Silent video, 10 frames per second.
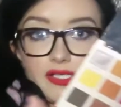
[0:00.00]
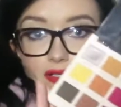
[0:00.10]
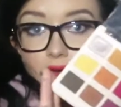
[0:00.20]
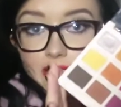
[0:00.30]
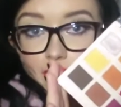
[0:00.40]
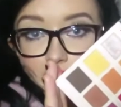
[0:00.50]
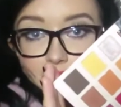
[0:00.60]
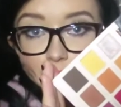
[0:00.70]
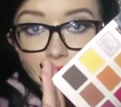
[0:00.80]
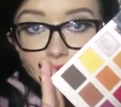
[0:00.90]

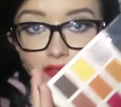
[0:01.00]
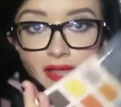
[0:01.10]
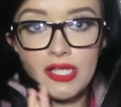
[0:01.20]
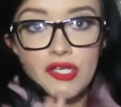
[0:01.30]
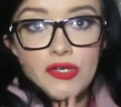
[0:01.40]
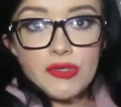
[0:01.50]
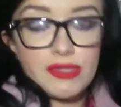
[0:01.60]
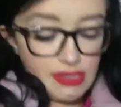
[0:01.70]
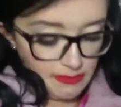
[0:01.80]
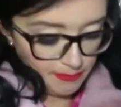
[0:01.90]
Spice palette that they
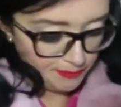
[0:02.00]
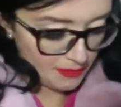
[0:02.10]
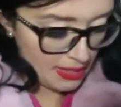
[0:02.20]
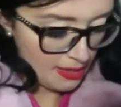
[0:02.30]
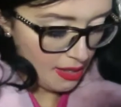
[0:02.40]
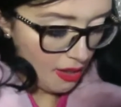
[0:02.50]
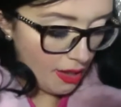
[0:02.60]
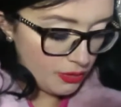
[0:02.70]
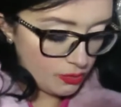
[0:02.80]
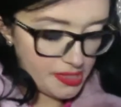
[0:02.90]
used.
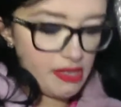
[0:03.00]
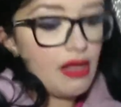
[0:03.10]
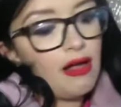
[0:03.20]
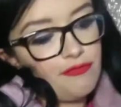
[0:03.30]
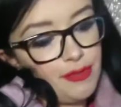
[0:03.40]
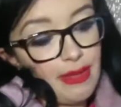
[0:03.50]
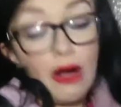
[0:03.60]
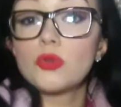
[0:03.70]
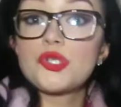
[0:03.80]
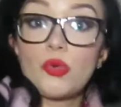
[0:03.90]
I also love the
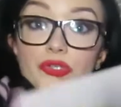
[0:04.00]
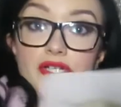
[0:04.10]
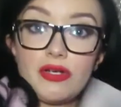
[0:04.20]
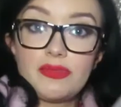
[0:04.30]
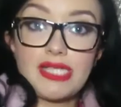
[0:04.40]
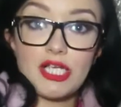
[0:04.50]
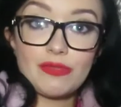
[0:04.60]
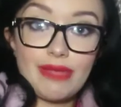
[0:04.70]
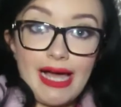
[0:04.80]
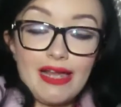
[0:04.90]
Belle Jorden
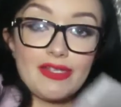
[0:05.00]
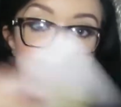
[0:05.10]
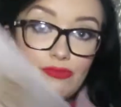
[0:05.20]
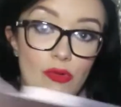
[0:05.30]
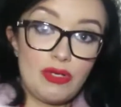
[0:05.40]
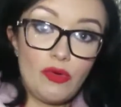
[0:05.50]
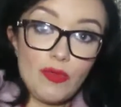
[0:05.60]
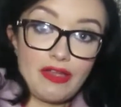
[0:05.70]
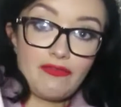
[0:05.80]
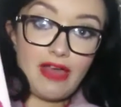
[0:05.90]
Obsession palette. This is probably one
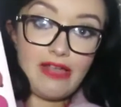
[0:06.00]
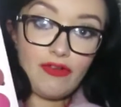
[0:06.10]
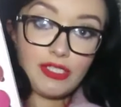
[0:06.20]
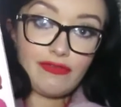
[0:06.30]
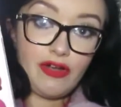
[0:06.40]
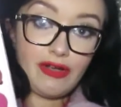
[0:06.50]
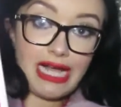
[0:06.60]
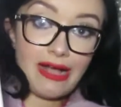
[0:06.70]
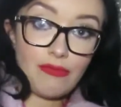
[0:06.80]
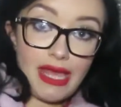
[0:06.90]
of my favourites for night
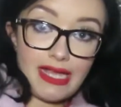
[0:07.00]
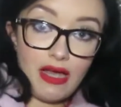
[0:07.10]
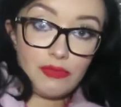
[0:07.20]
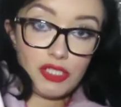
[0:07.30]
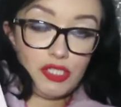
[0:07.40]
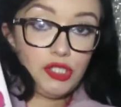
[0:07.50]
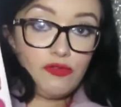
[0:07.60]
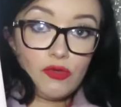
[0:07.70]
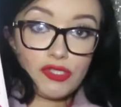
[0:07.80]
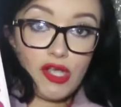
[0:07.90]
out makeup, just because
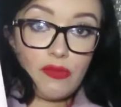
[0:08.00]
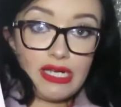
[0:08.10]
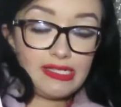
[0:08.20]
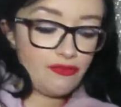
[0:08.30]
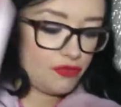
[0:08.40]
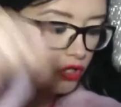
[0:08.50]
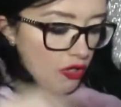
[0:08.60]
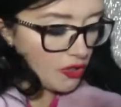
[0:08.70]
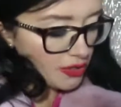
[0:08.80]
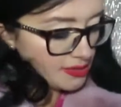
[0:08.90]
you've got so many different
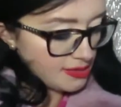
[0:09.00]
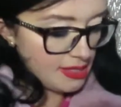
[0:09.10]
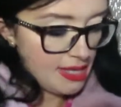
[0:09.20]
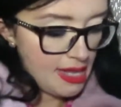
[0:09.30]
looks.